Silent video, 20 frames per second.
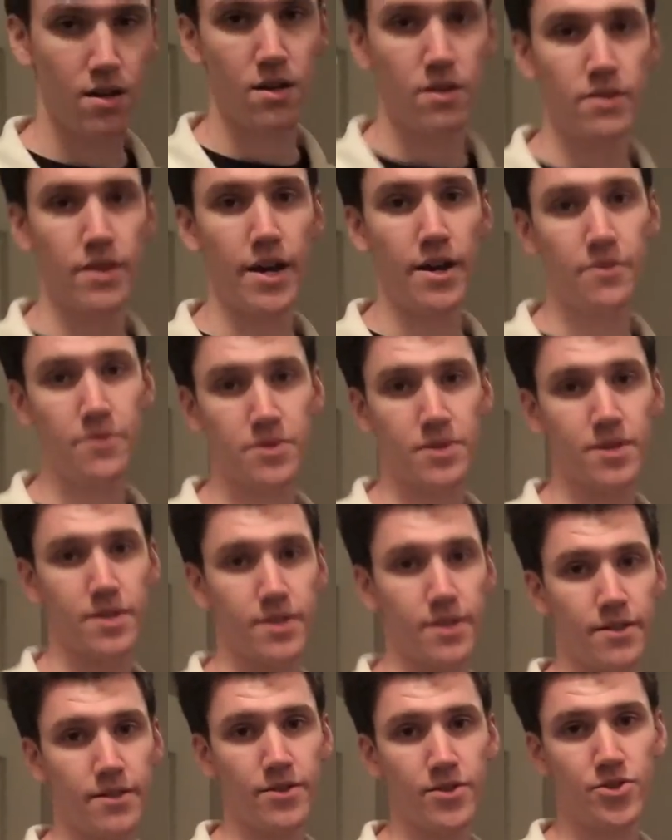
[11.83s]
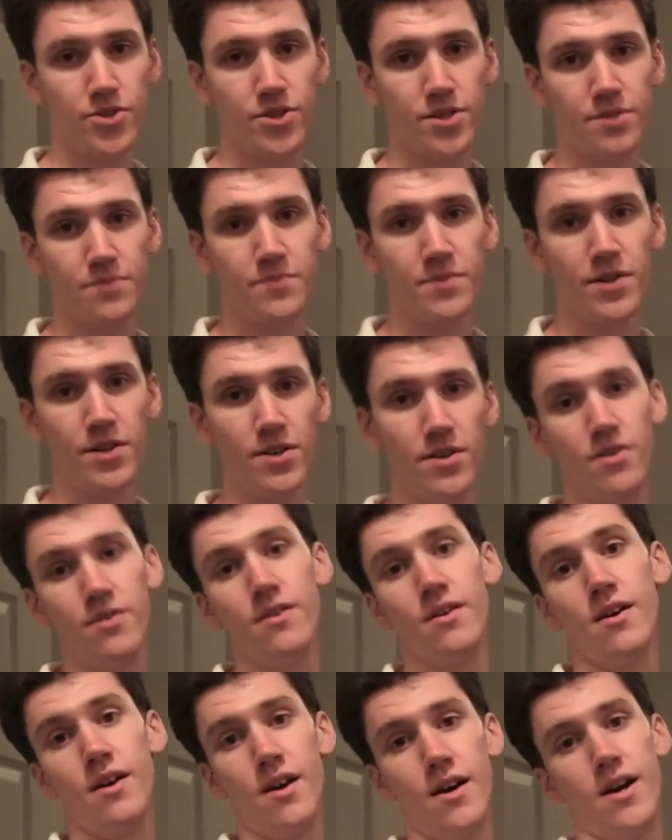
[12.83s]
that was a delicious meal.
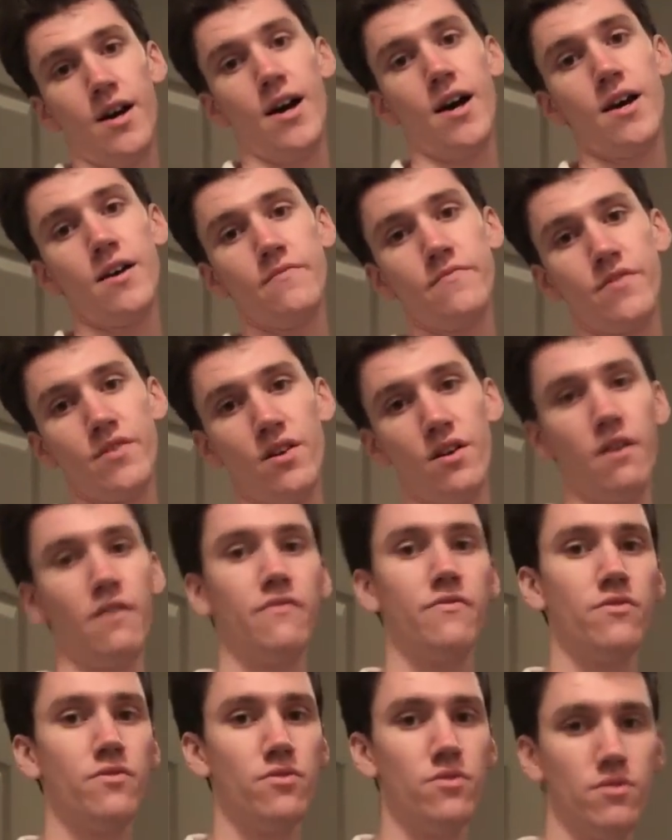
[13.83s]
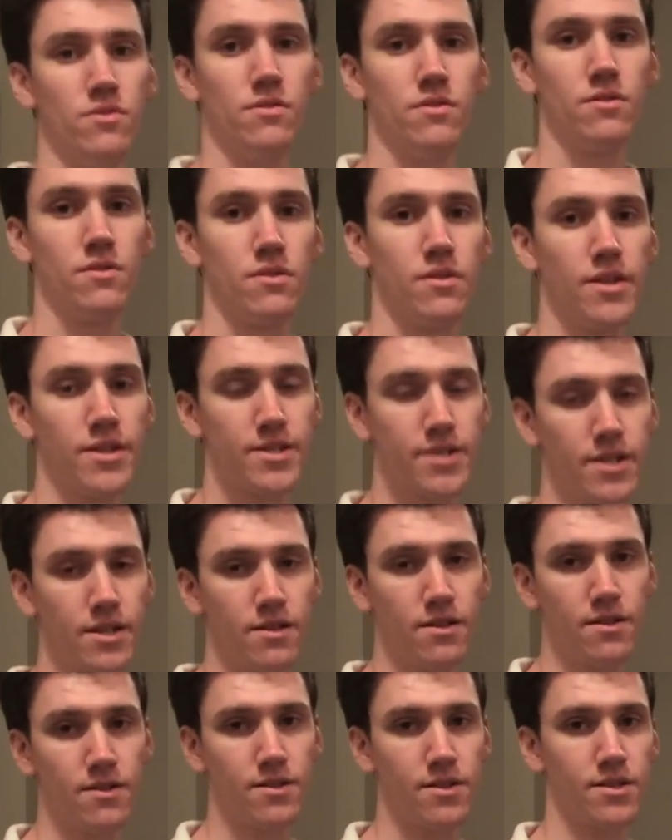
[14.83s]
I am very full. Let's get
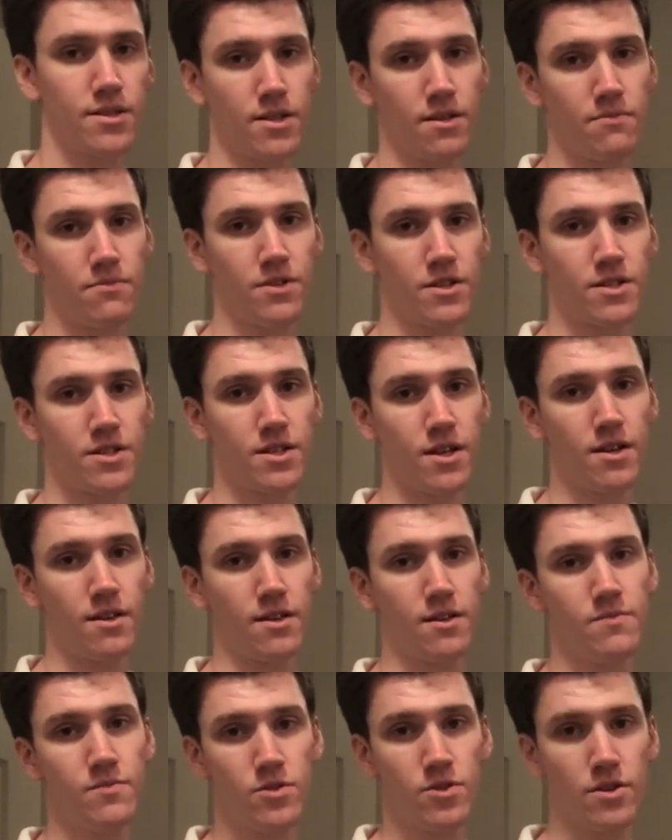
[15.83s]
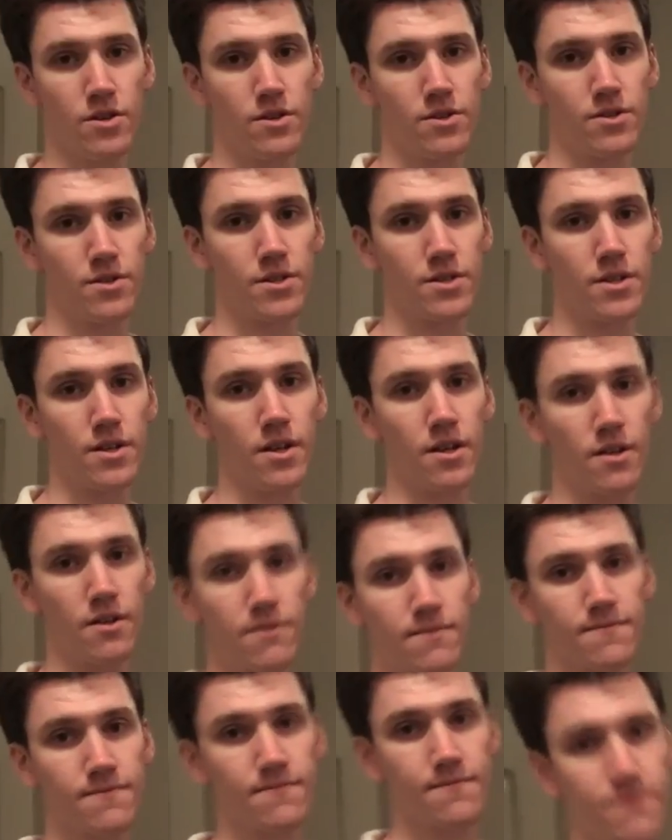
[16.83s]
on to something slightly more interesting.
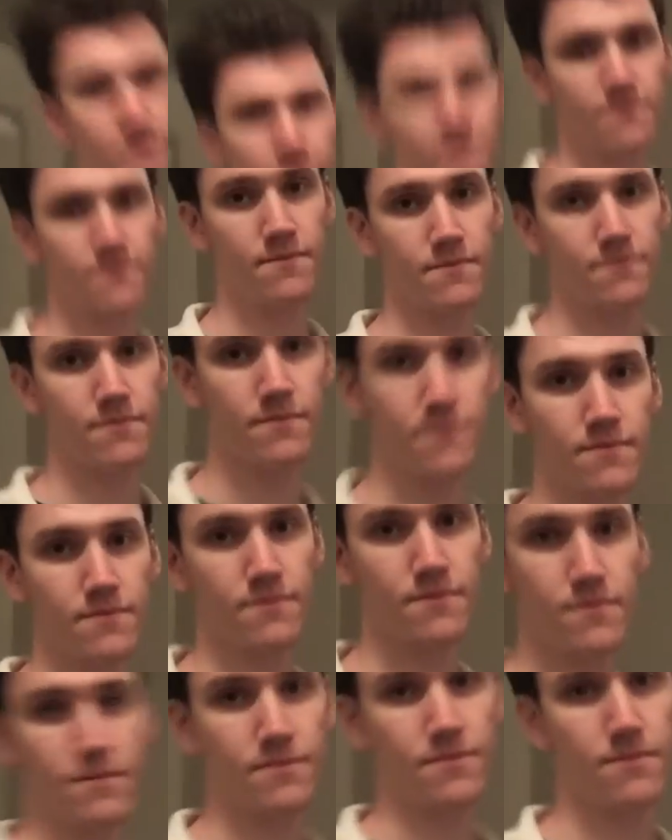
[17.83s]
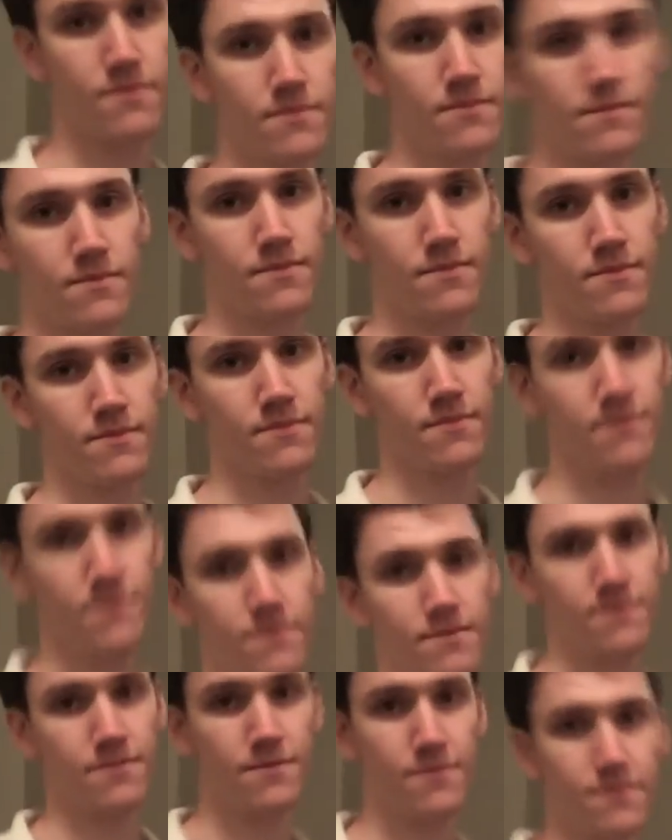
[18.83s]
Slightly more
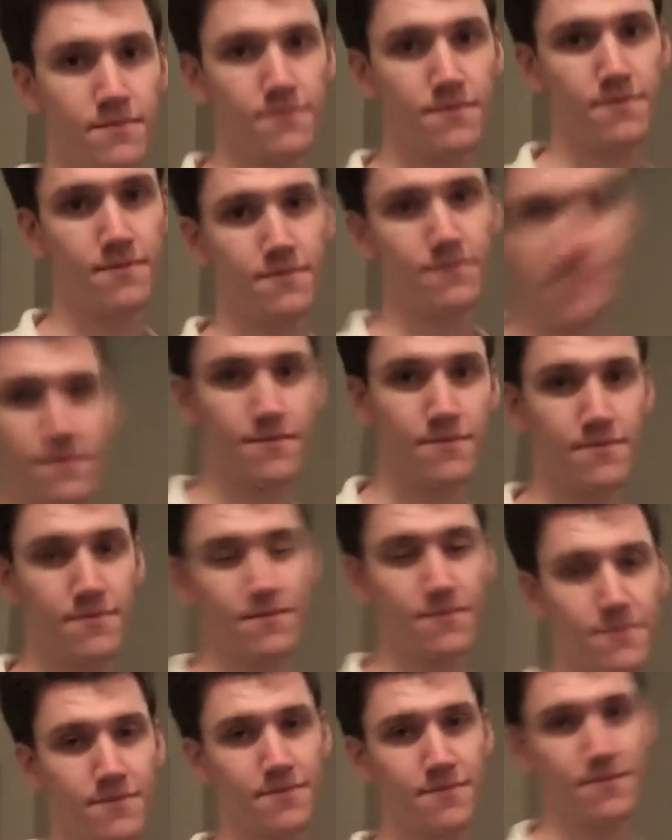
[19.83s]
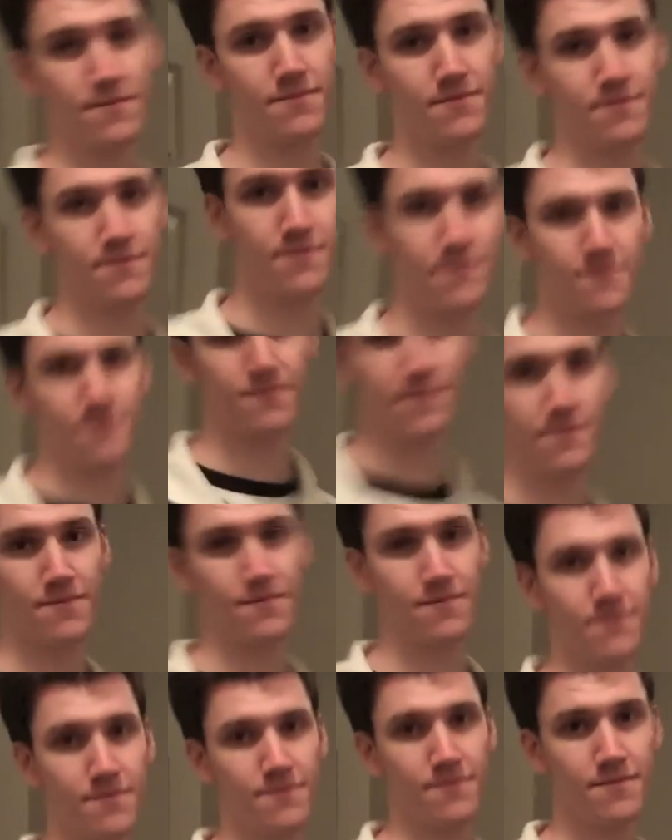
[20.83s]
interesting. More interesting than what was
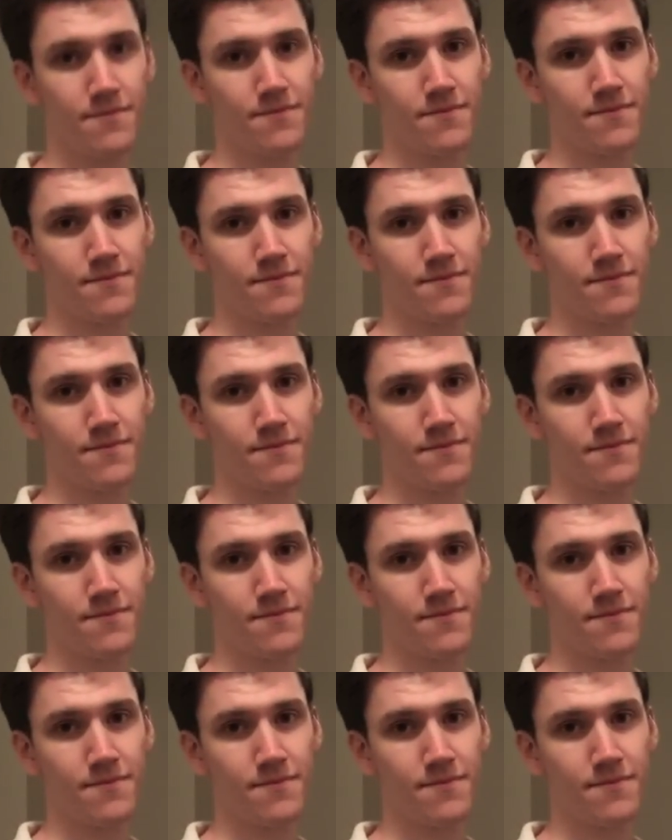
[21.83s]
before.